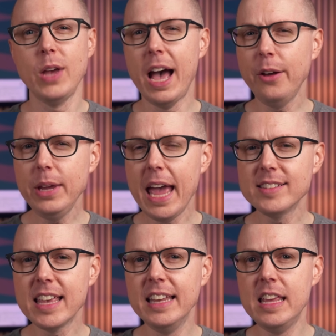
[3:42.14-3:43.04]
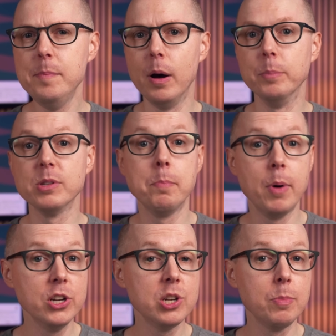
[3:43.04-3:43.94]
So how do cascade heat pumps
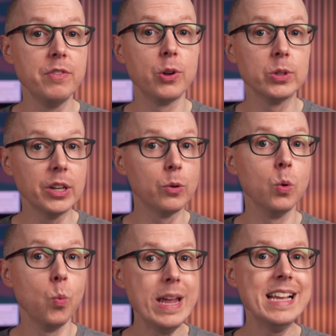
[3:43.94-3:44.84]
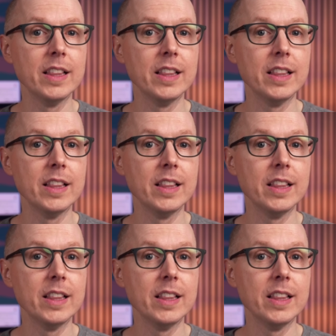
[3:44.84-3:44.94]
punch above their literal weight